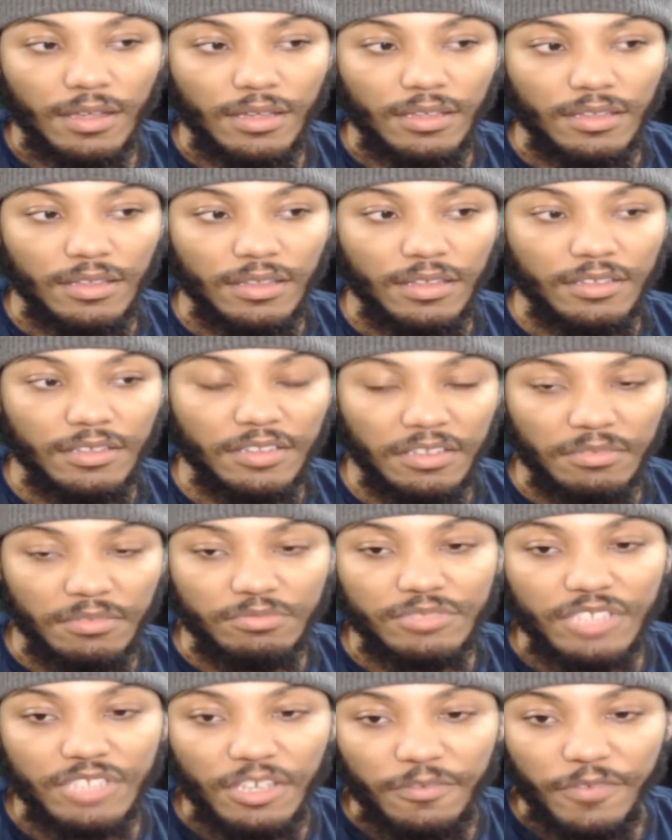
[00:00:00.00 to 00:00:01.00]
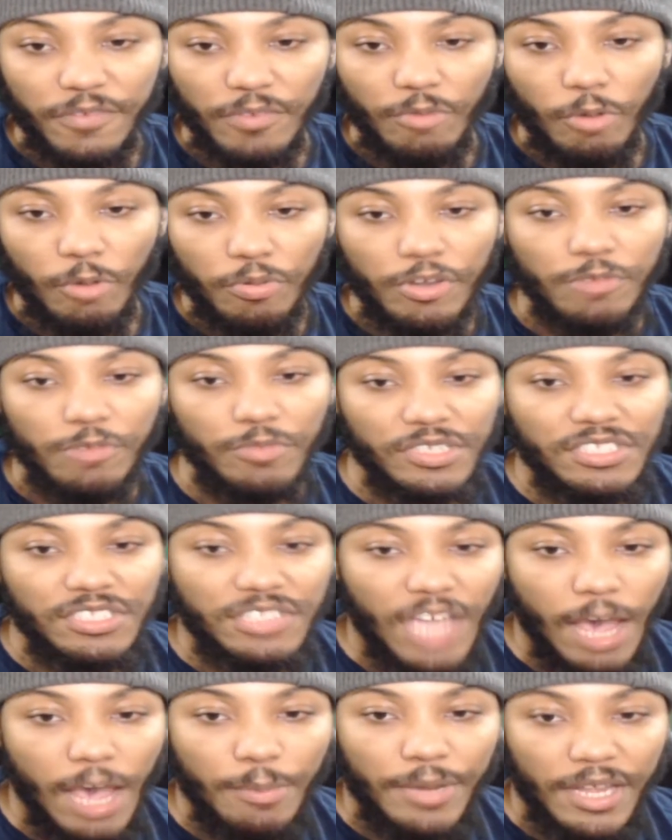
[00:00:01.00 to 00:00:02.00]
he Teofimo pretty much
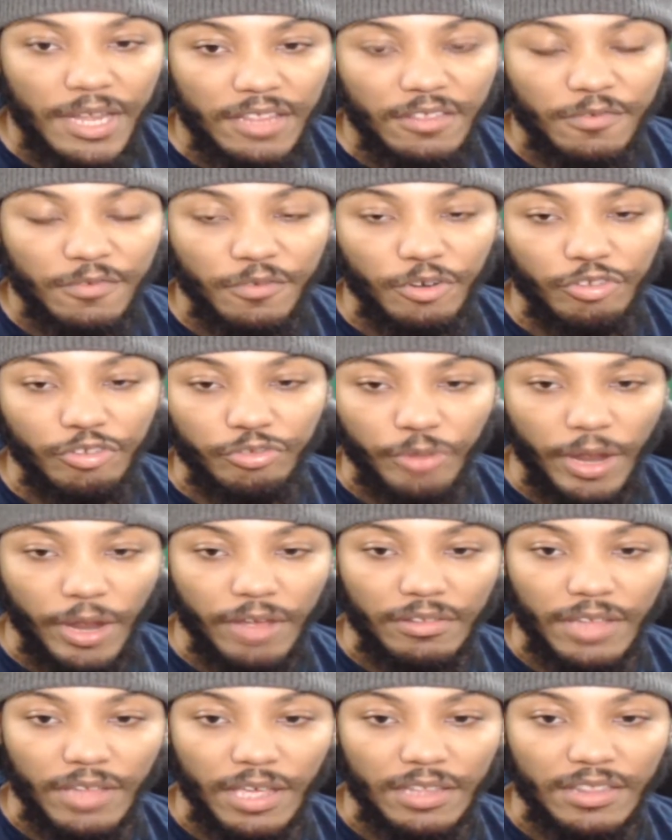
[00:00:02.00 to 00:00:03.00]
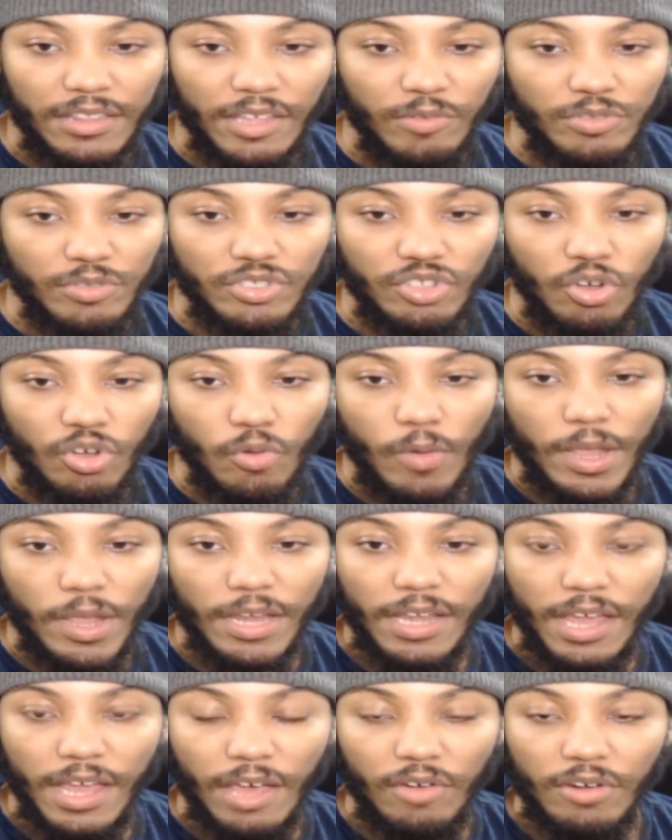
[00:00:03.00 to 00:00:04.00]
dominated the first round. Like there was no way
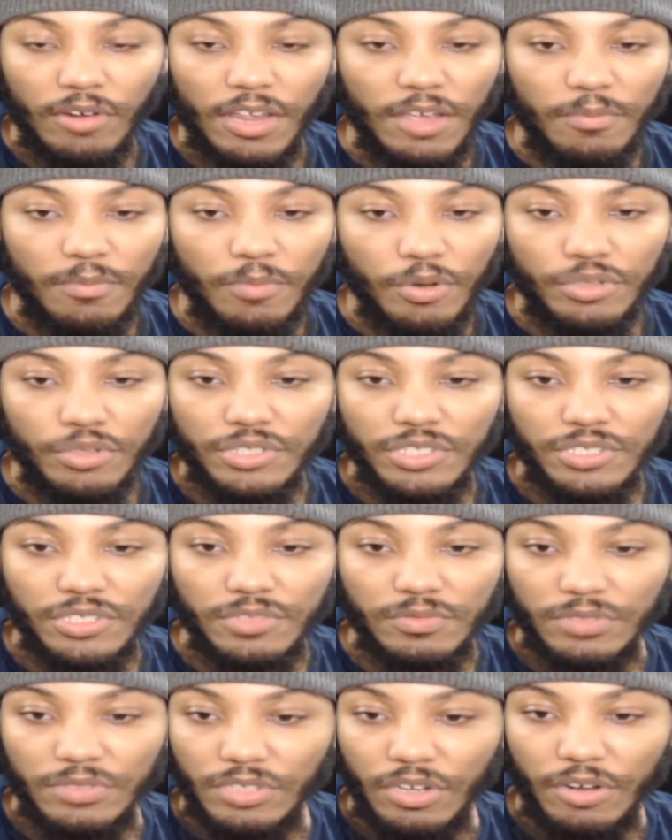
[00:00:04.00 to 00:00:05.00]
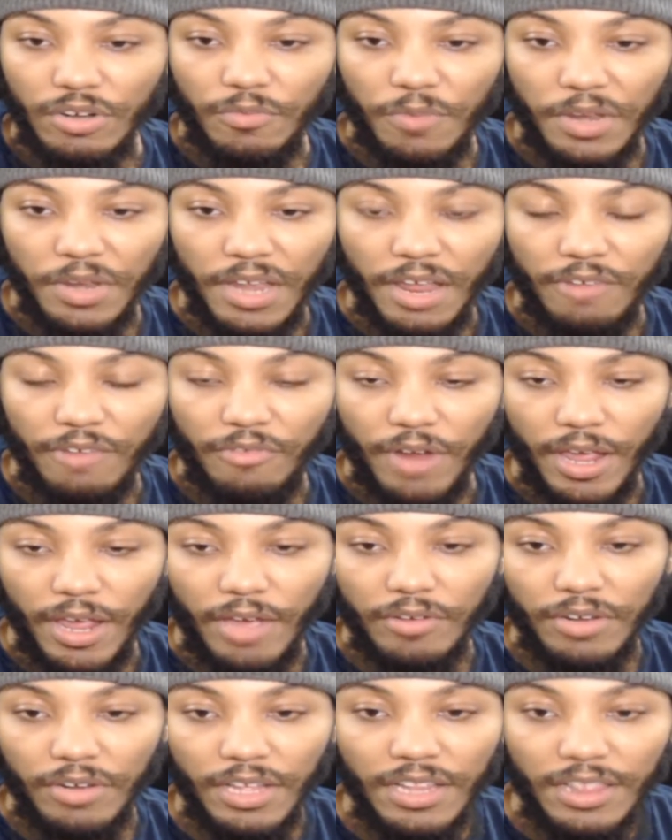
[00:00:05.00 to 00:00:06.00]
in hell Cambosis was gonna win that
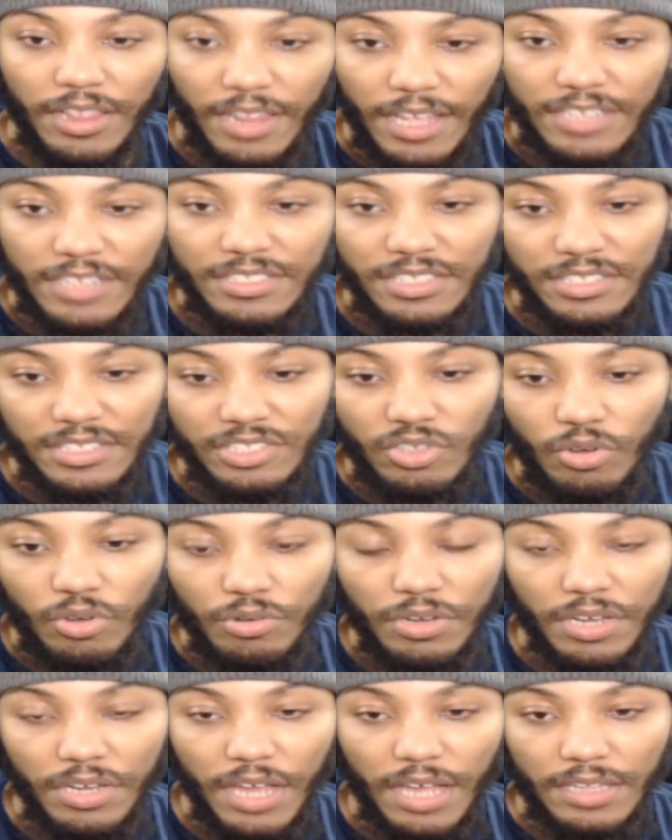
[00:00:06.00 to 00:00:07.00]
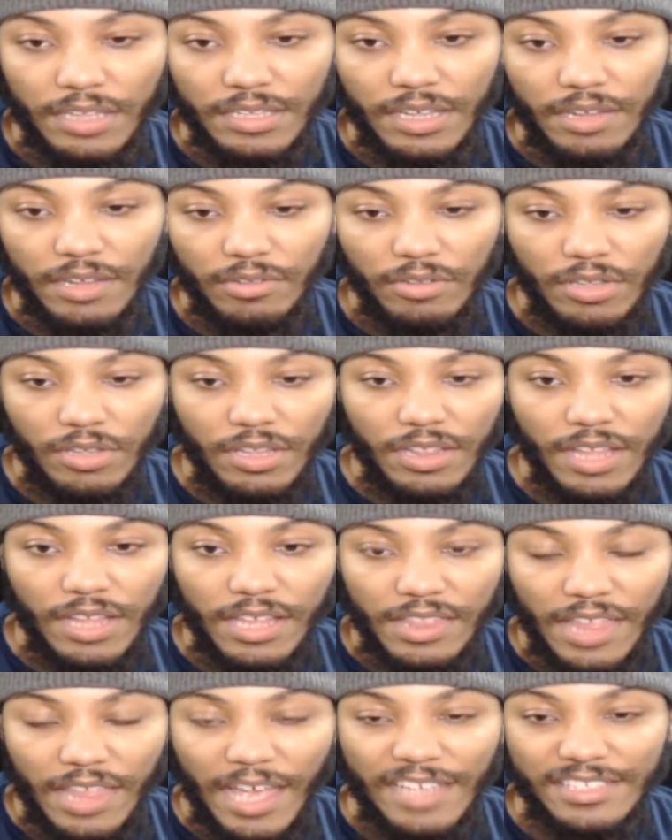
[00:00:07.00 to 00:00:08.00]
round unless he scored a knockdown.
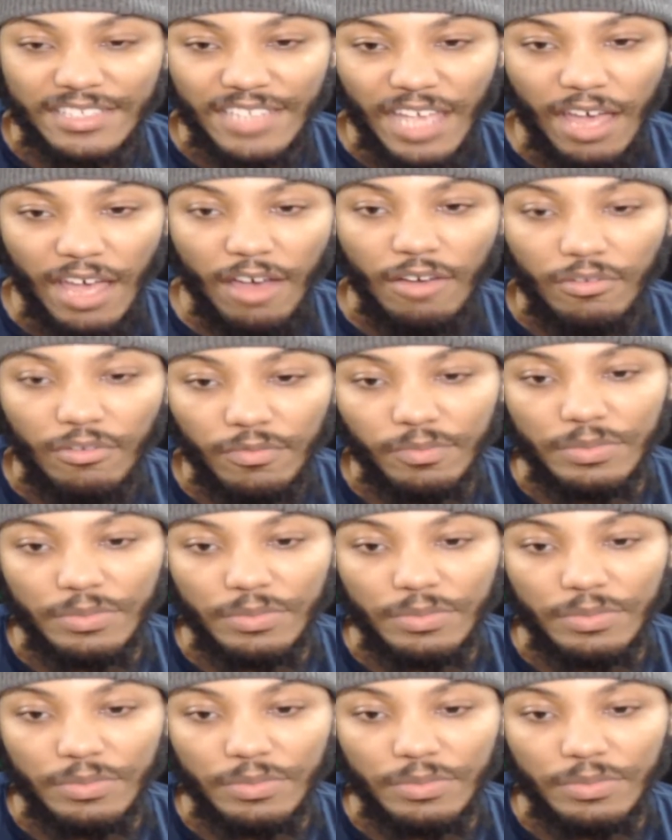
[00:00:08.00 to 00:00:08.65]
Like that's how